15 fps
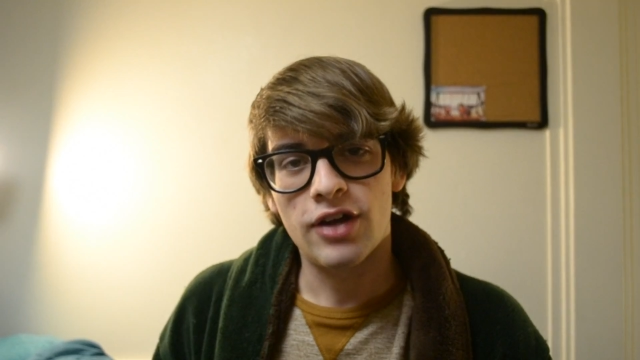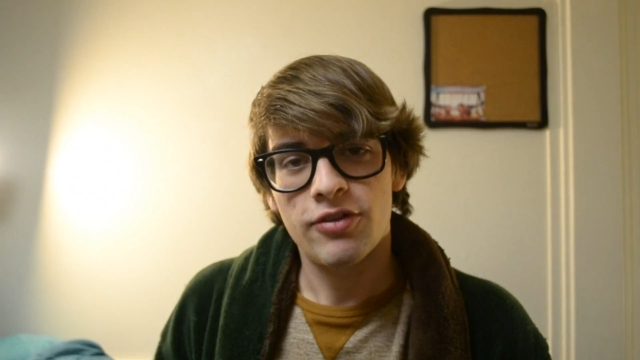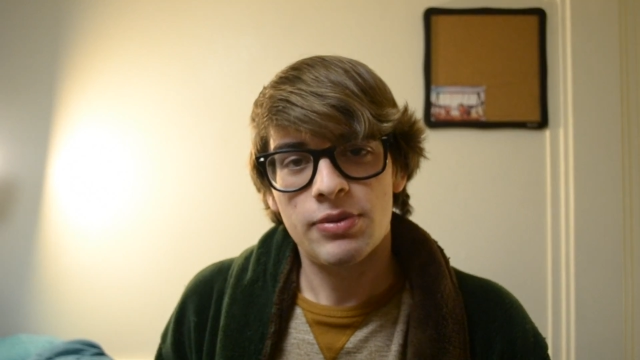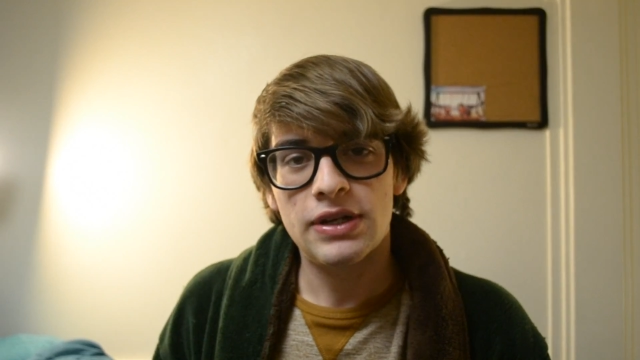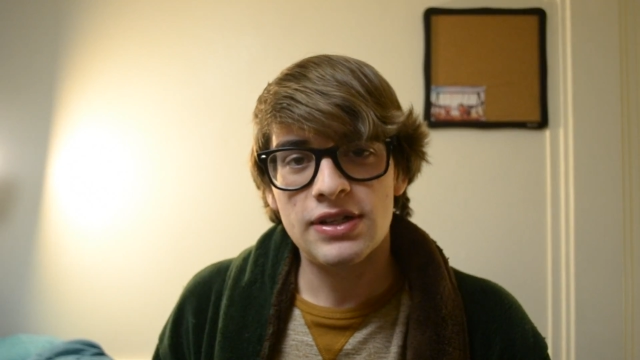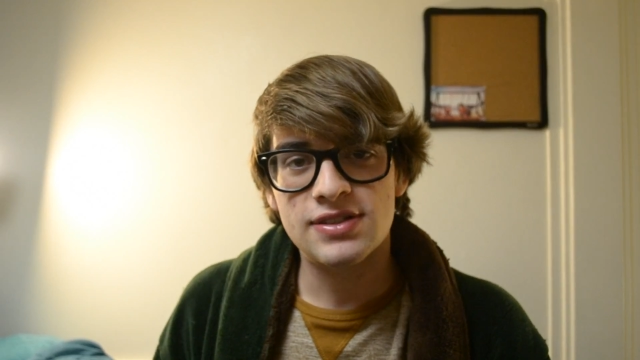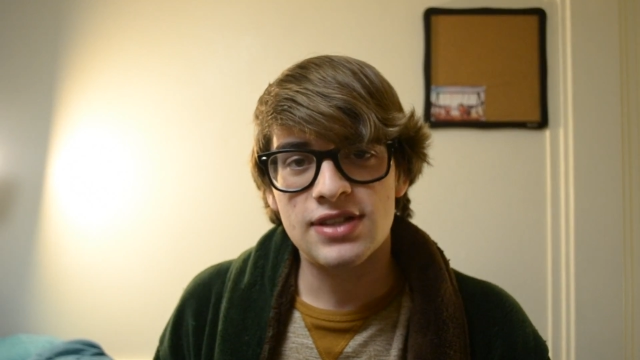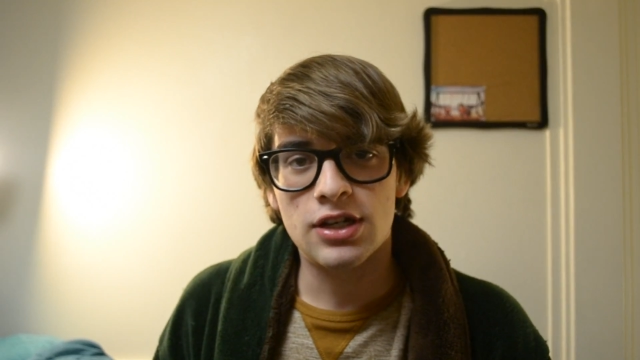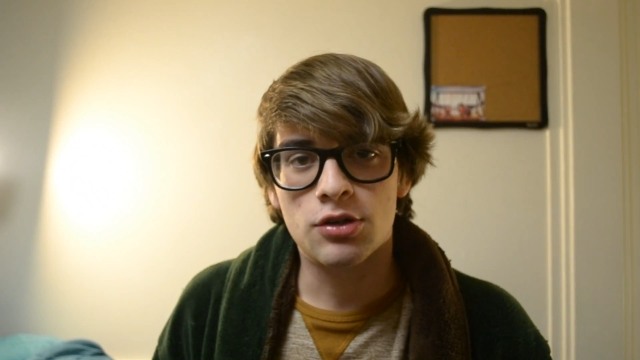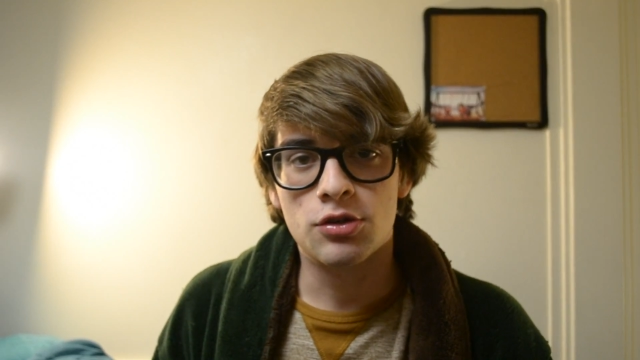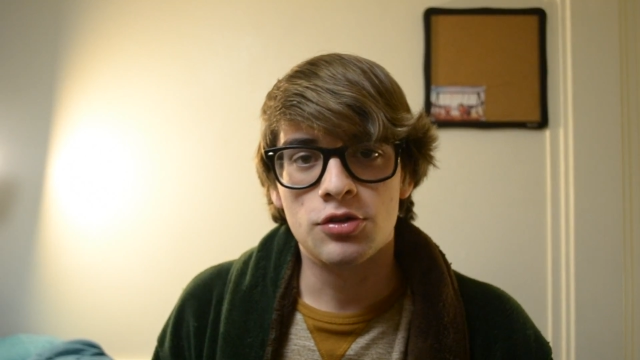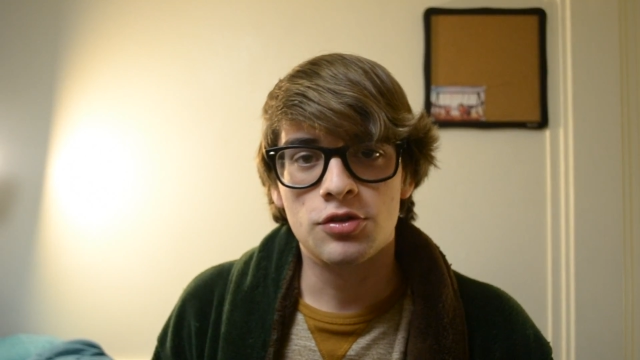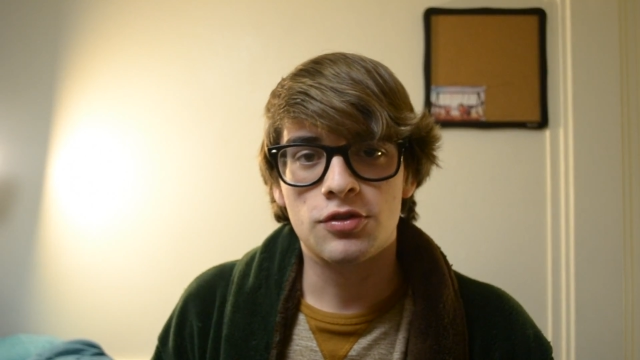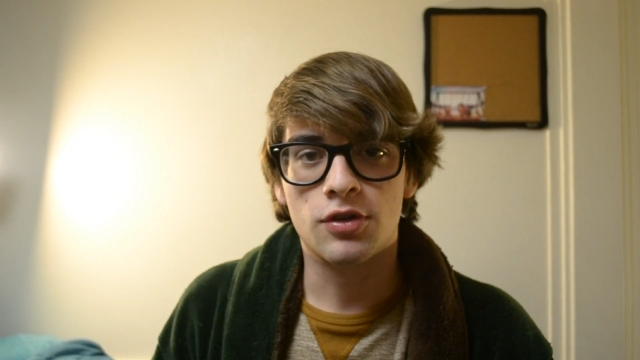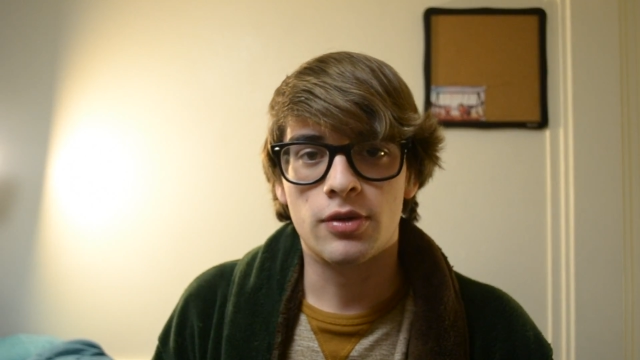I've been in Santa
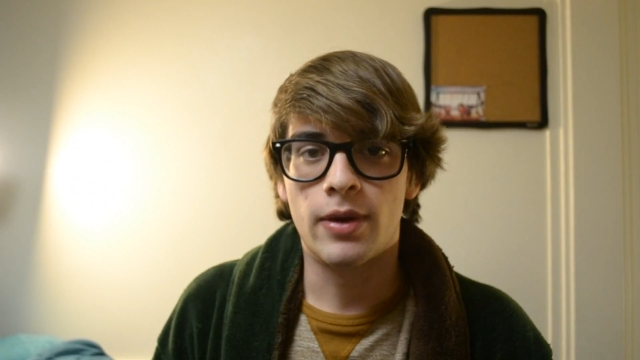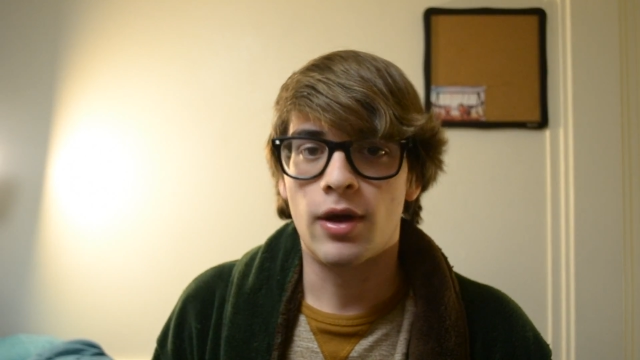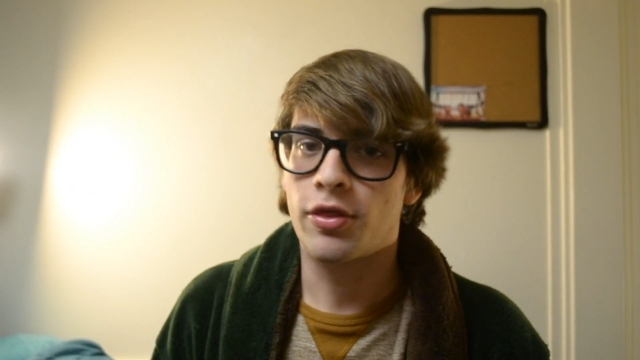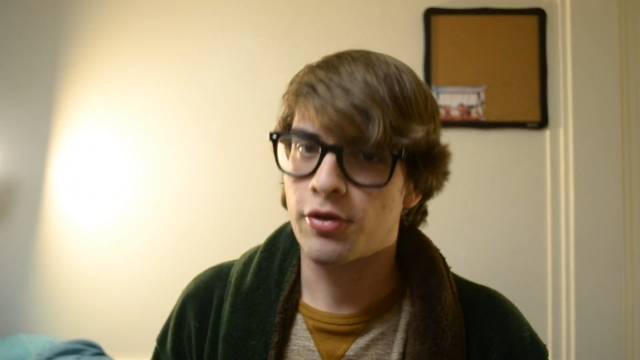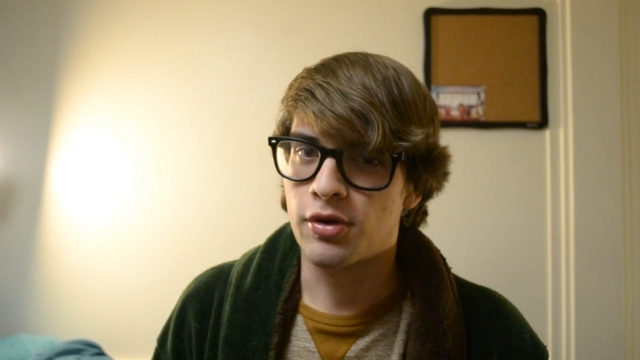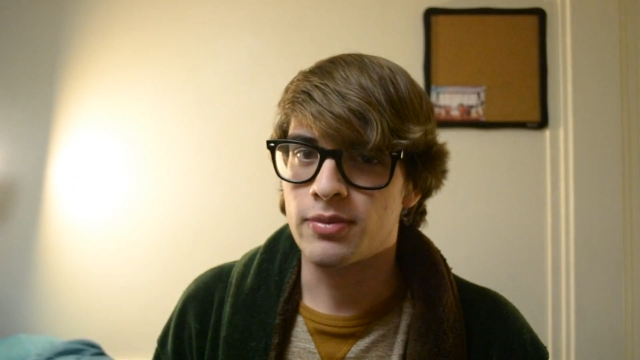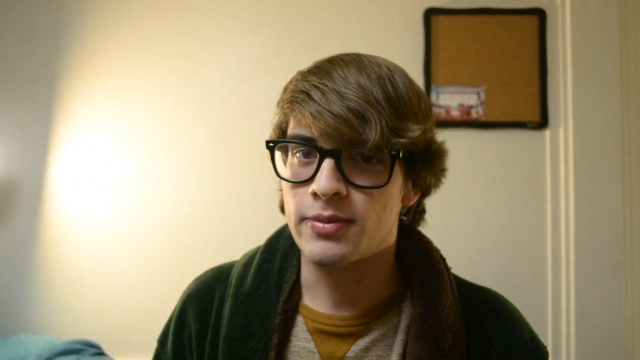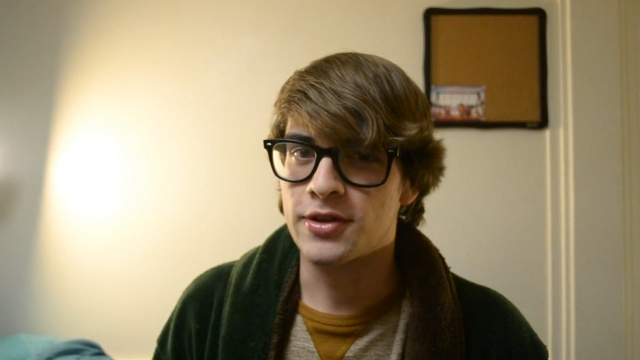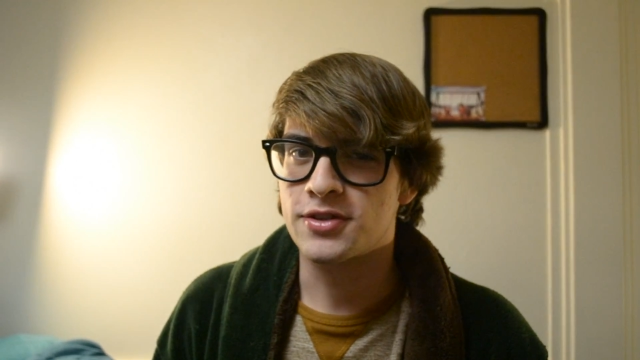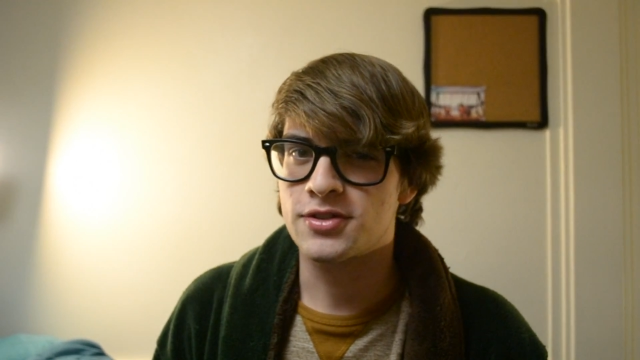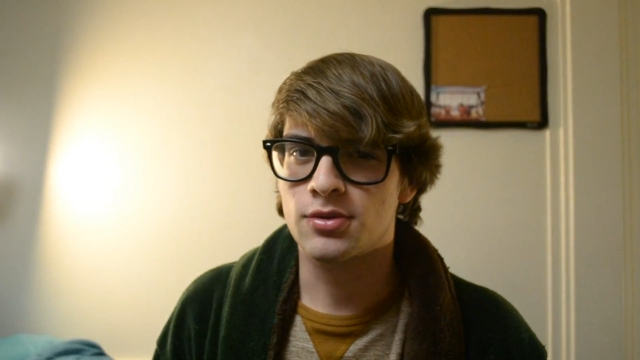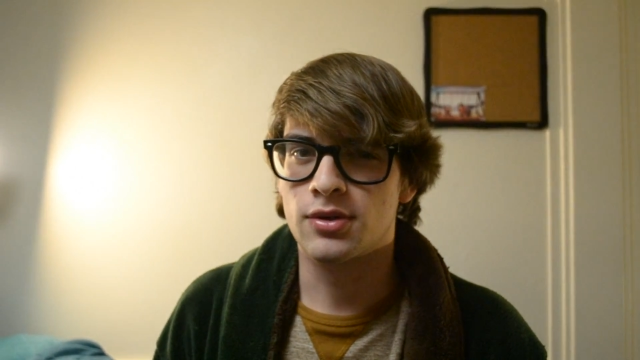Cruz for about 3 months,